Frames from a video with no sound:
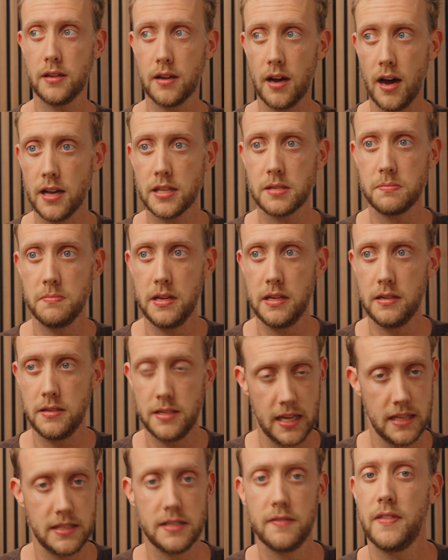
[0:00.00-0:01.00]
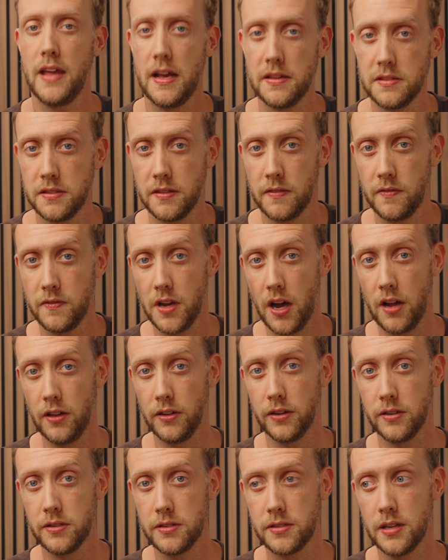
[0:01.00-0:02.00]
cost me tens of thousands of
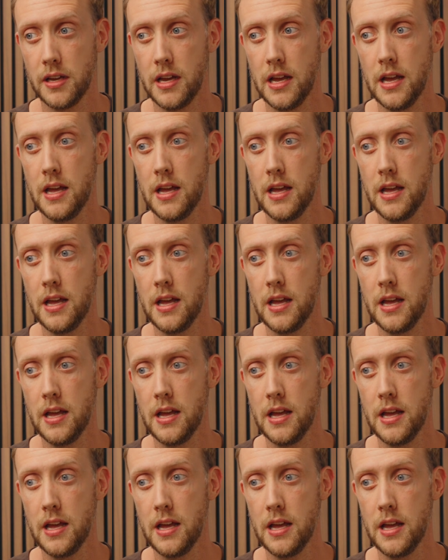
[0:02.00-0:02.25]
dollars,